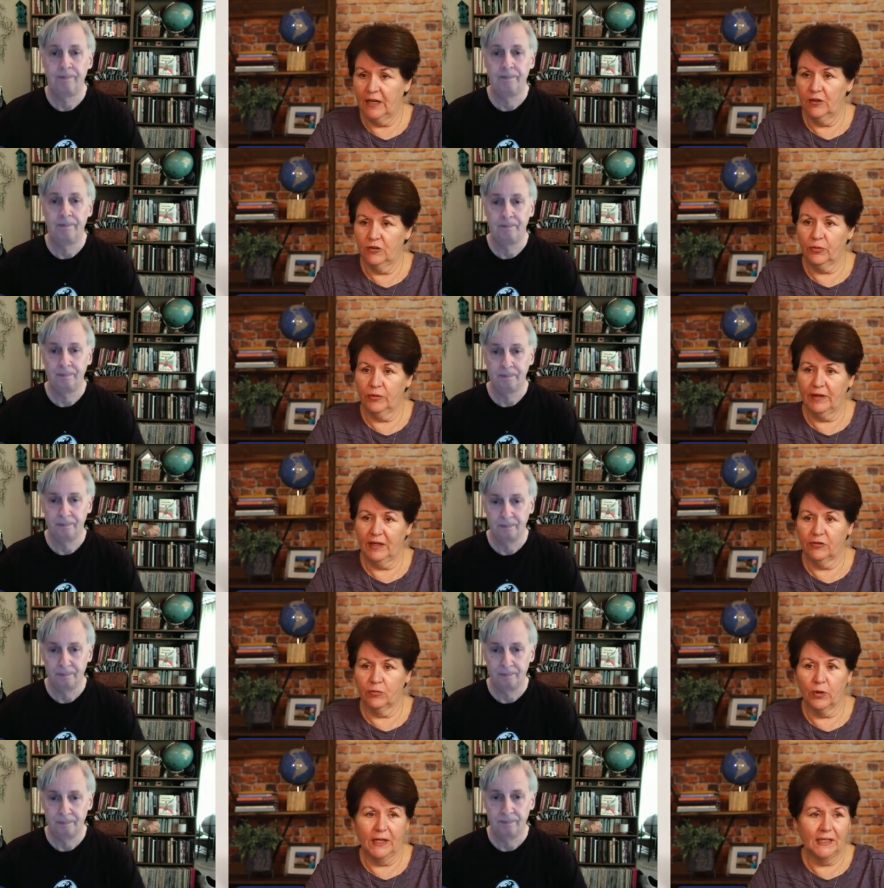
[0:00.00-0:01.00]
Speaker 1: We've had some
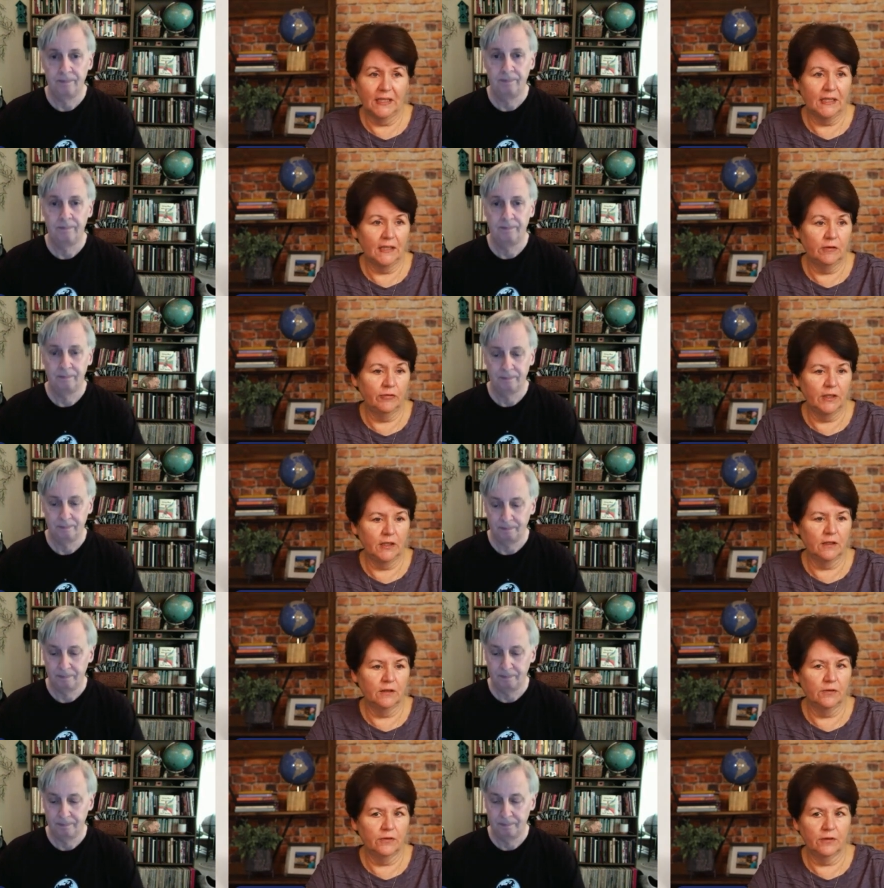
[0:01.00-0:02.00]
rain in the
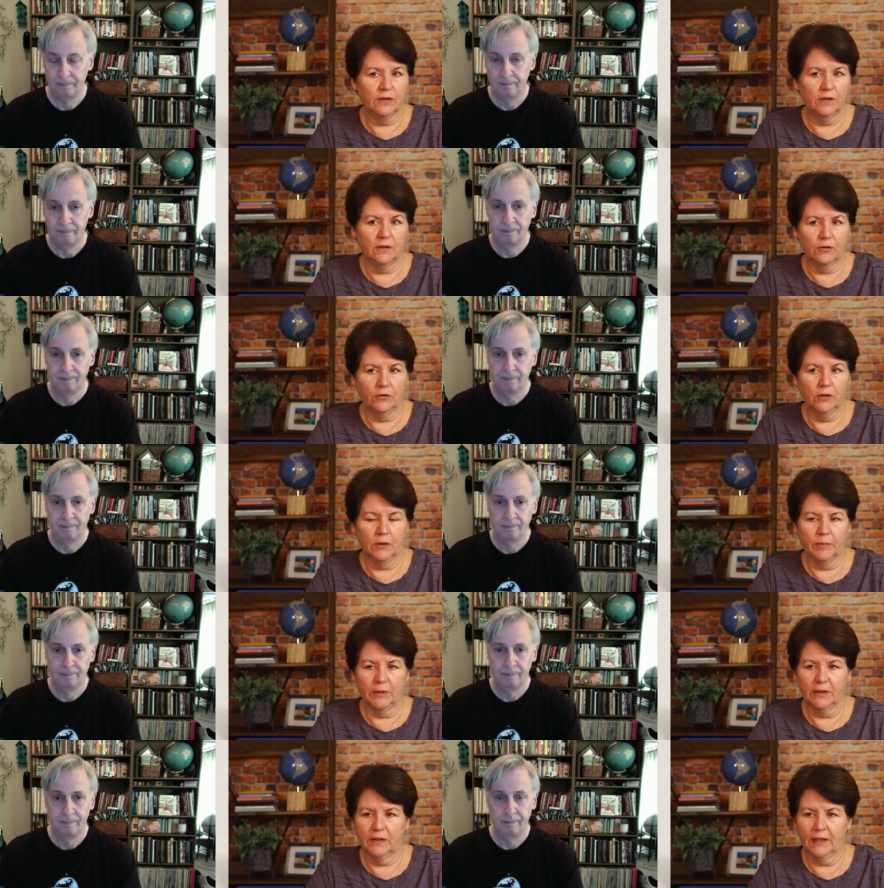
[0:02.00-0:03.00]
evenings, in the middle
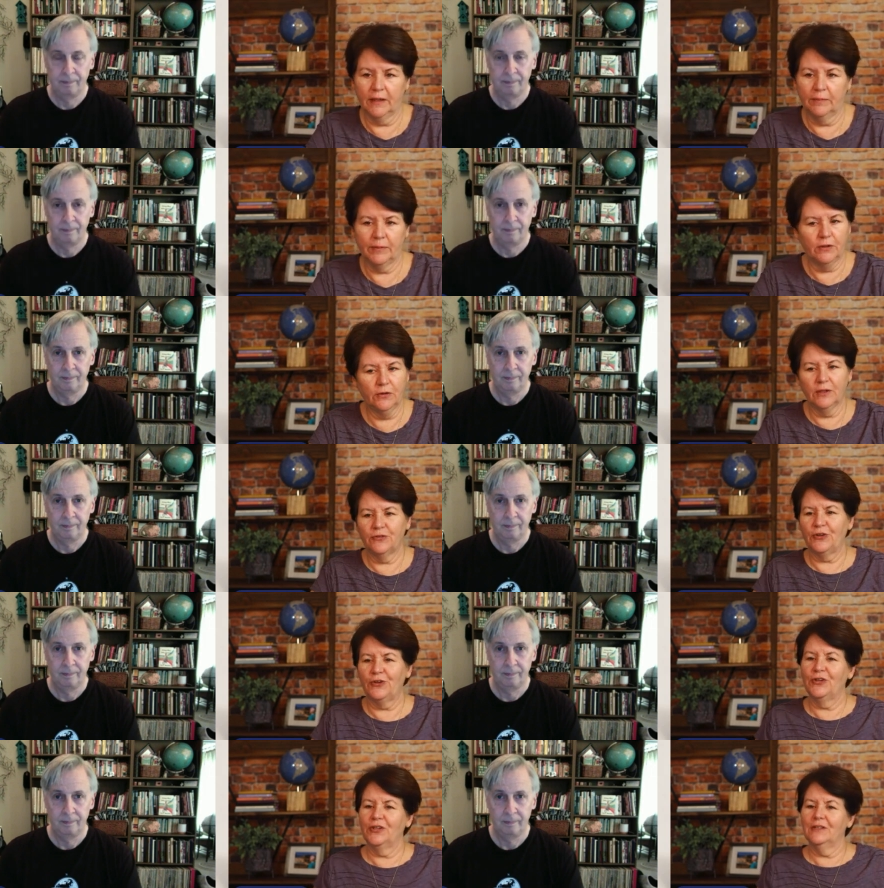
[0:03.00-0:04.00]
of the night, but you know, it's all
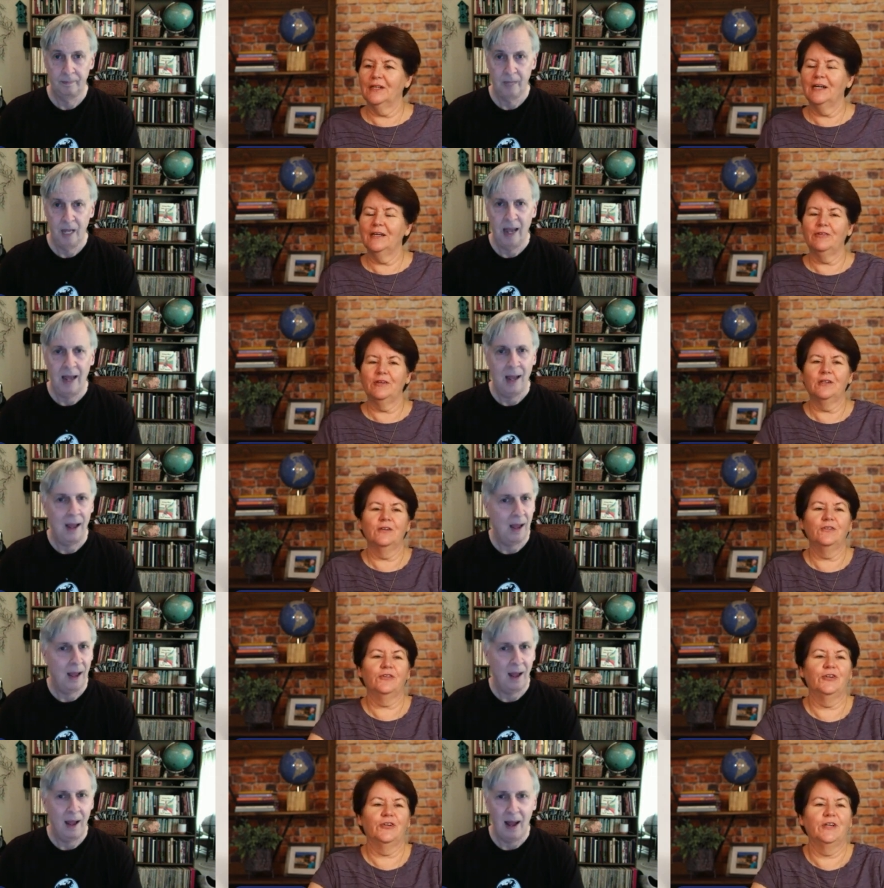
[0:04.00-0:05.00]
good. Life
Speaker 2: is
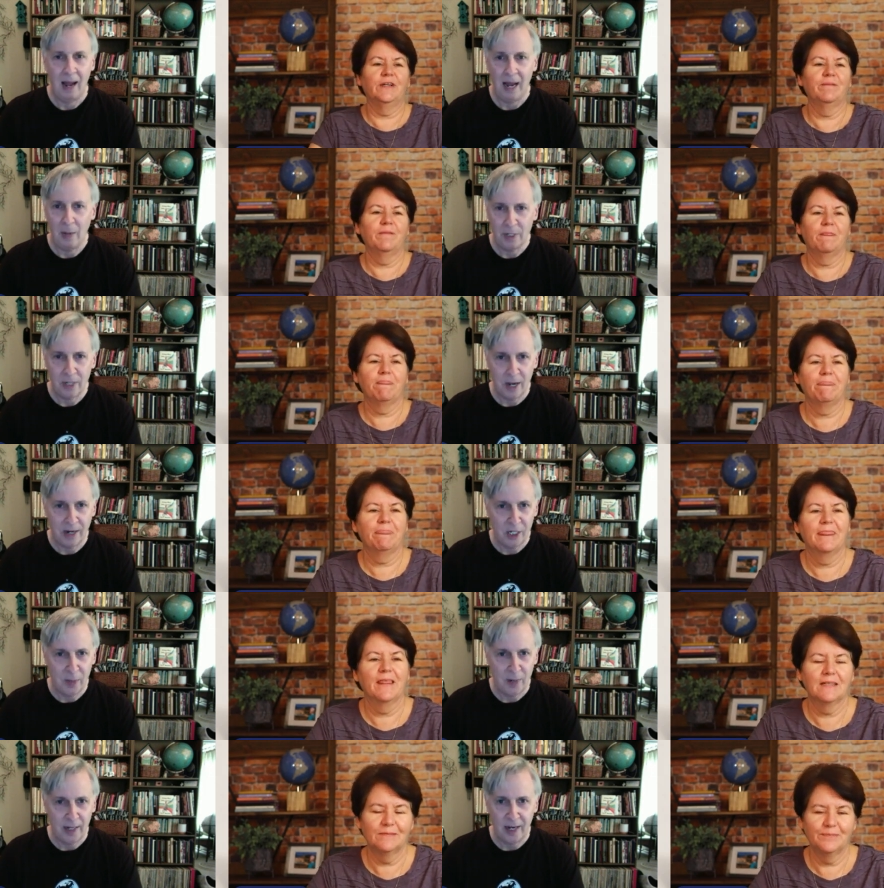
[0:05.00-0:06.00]
good. I was
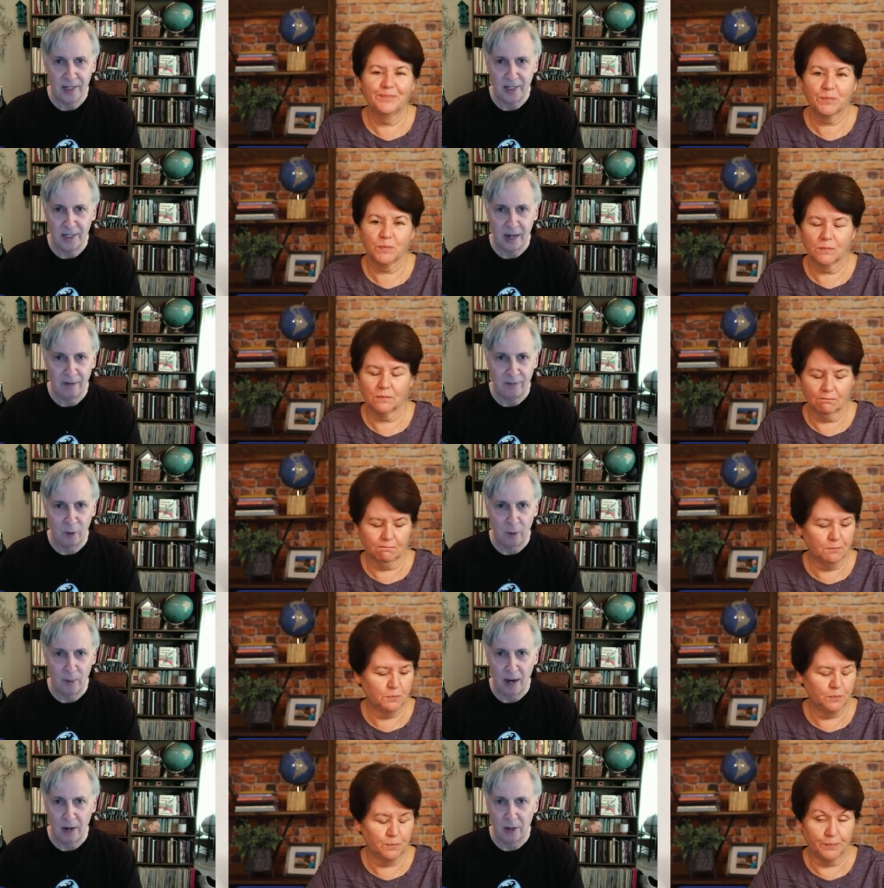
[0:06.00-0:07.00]
talking to my cousin down at
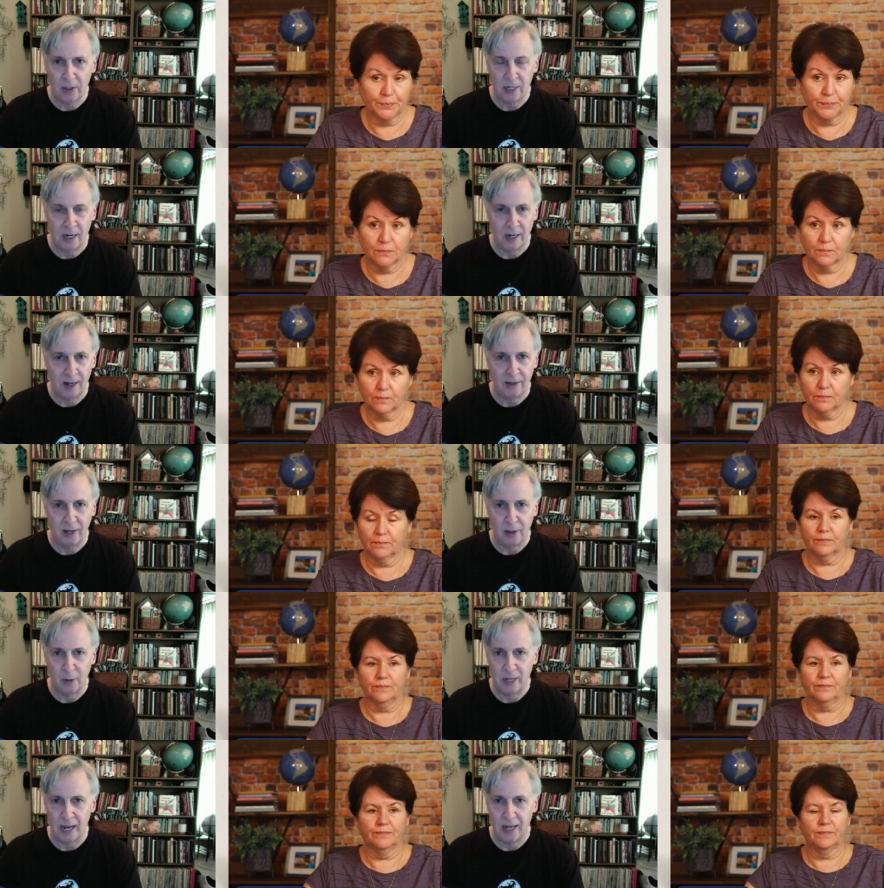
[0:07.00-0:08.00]
Fort Myers uh, the
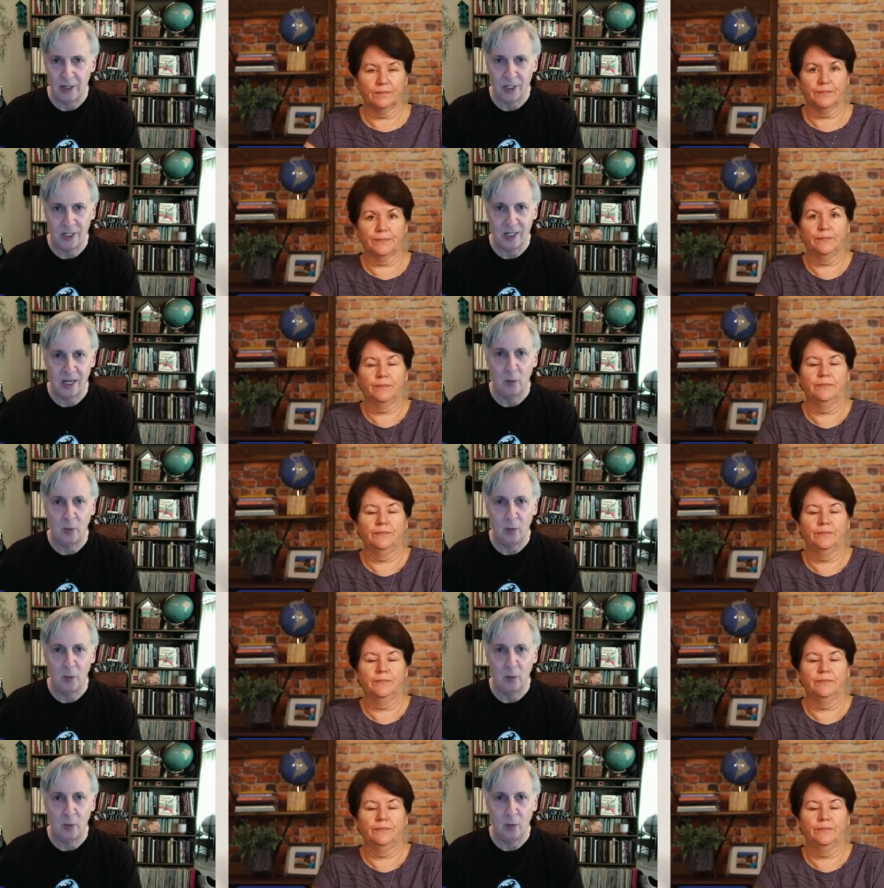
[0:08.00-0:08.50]
other day, and she said it